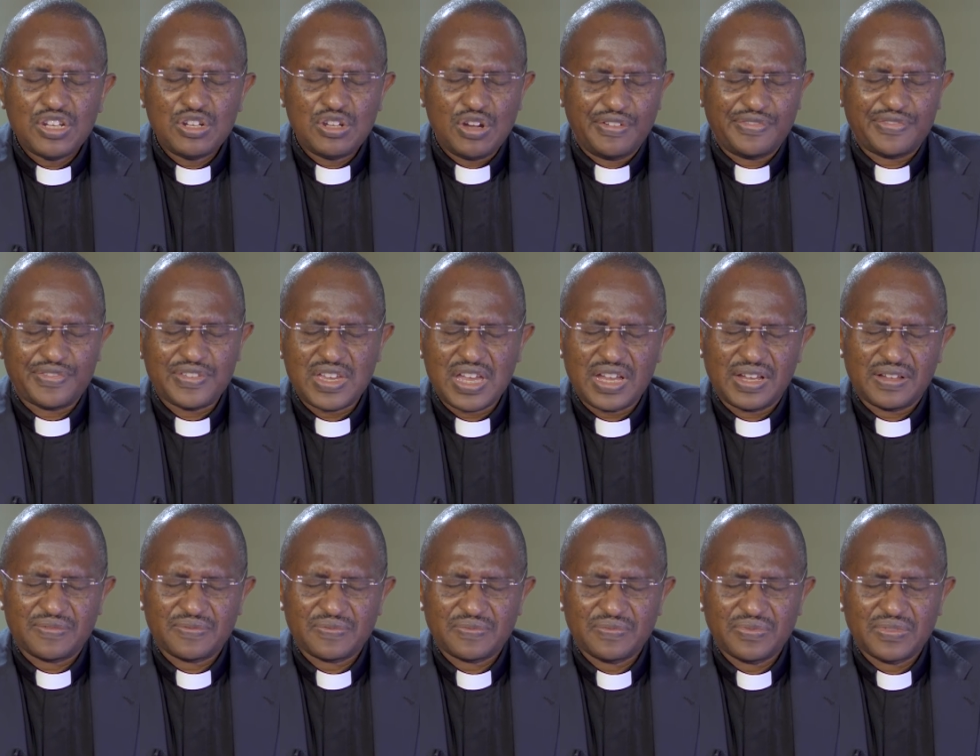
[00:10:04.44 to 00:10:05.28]
in your fear.
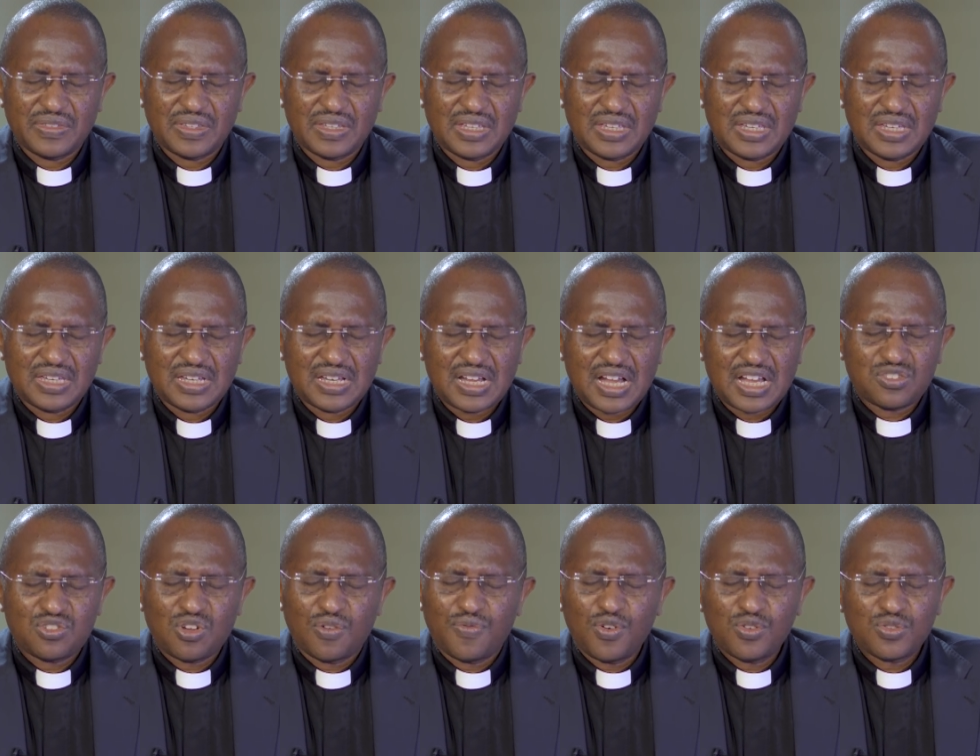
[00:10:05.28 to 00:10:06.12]

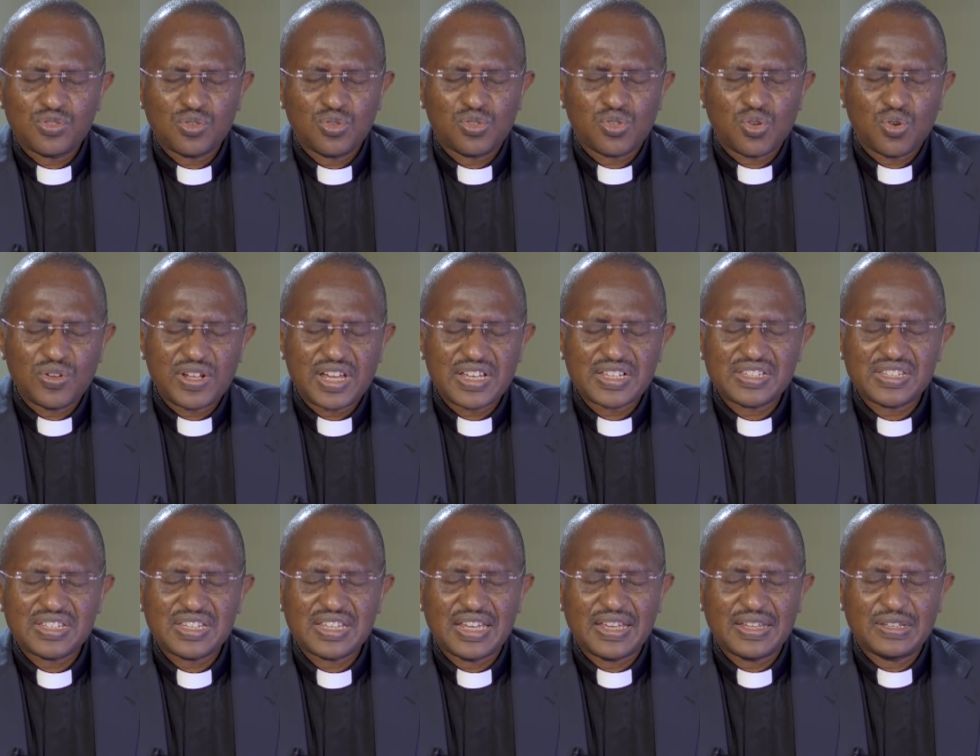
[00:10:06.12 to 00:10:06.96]
As you have also told
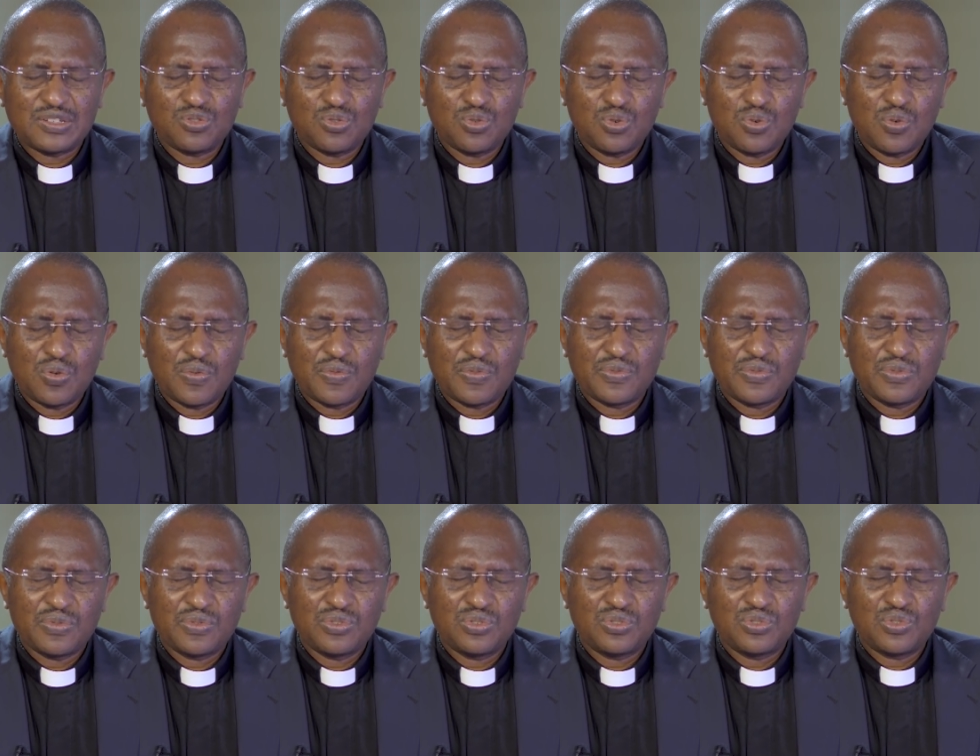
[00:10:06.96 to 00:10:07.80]
us uh, to,
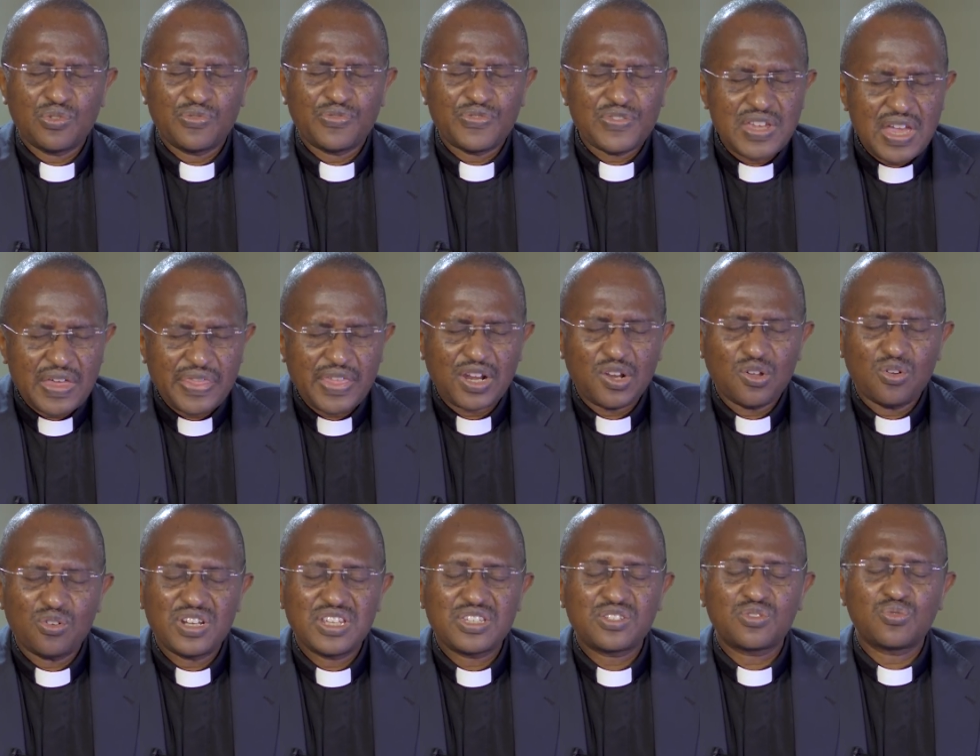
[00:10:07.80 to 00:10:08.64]
to fear the
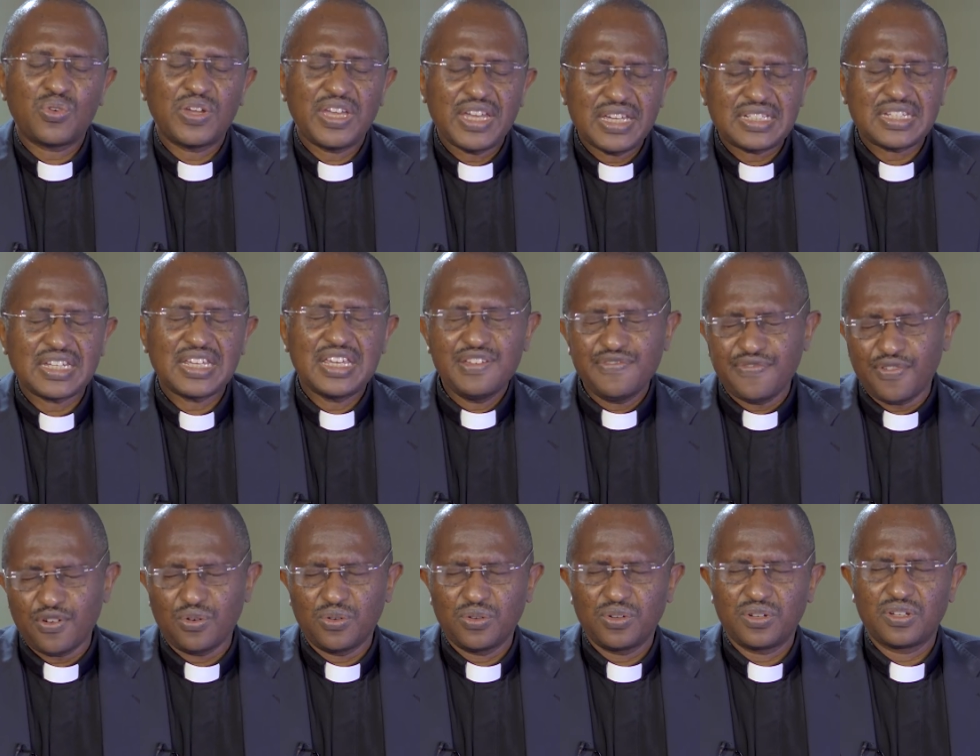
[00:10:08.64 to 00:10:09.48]
Lord is to hate
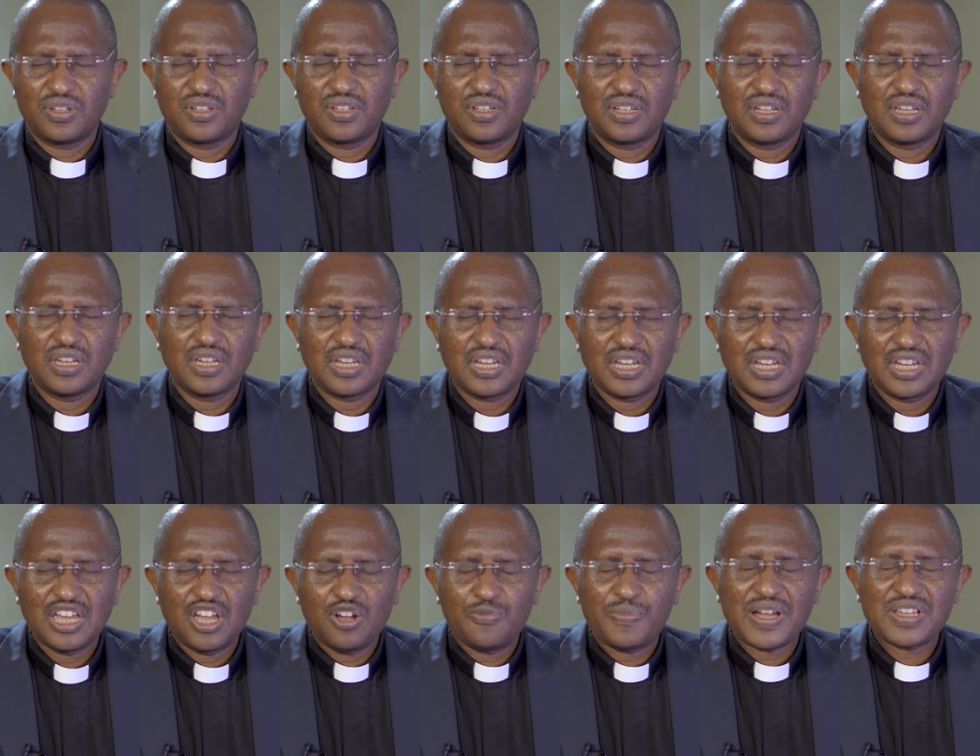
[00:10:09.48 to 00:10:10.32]
evil.
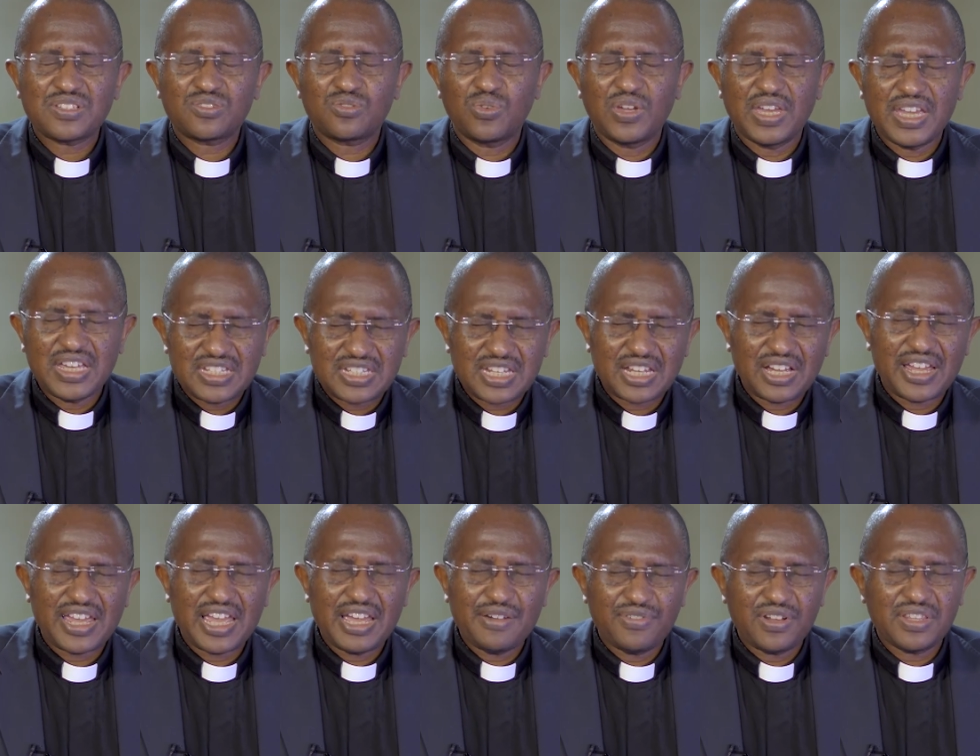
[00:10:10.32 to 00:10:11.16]
Help us to hate
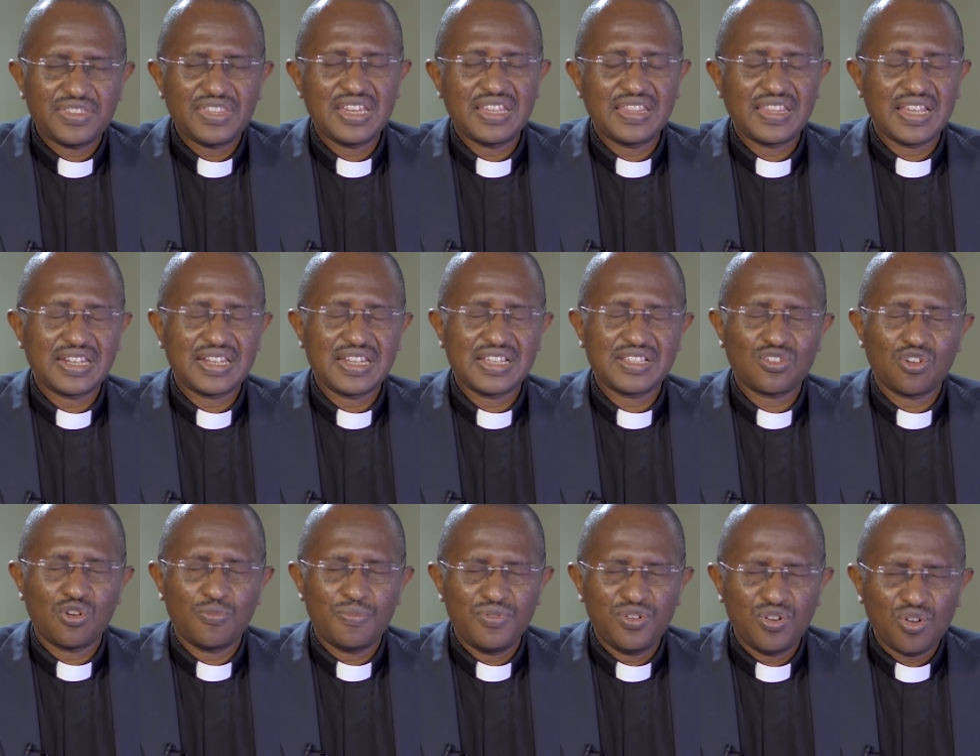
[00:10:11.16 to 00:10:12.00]
everything that is
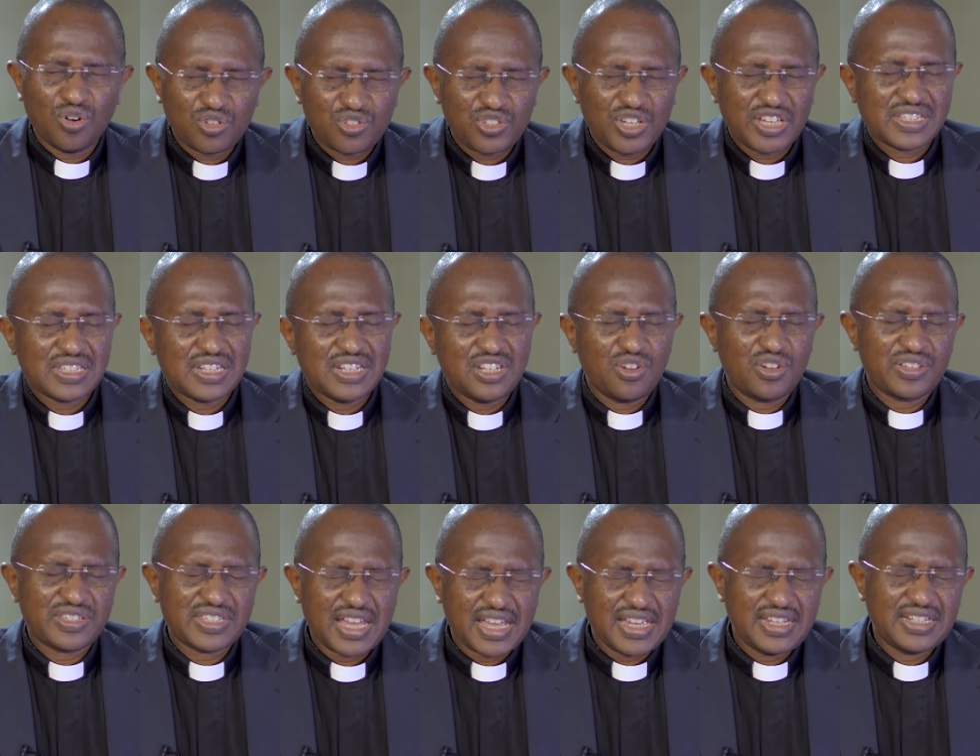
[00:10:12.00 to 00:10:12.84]
obnoxious in
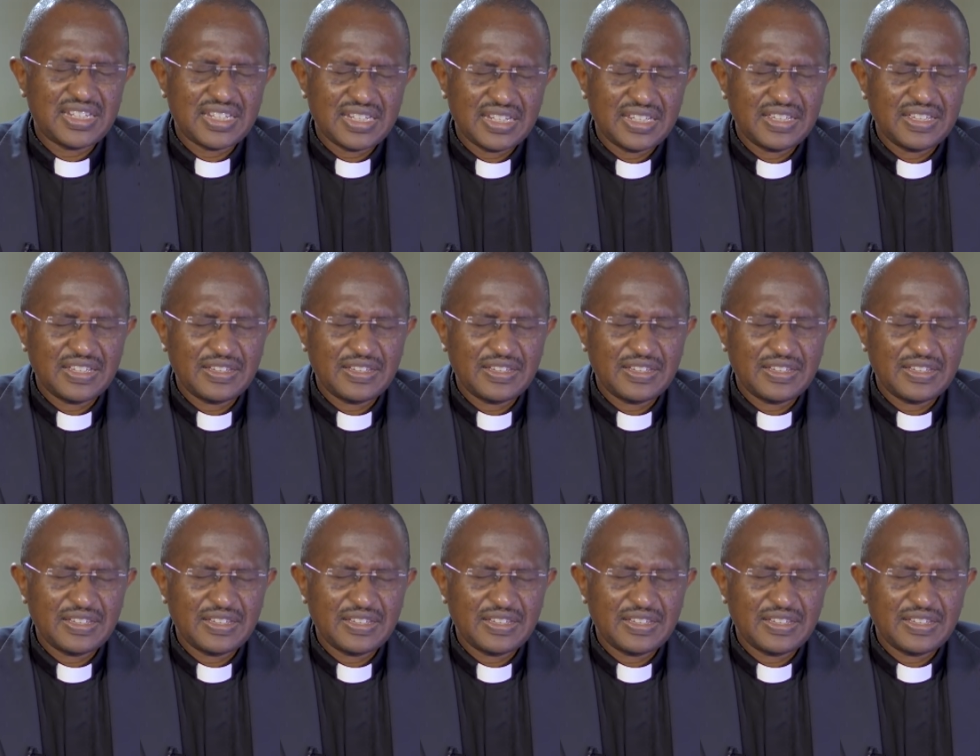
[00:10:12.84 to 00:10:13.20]
your sight.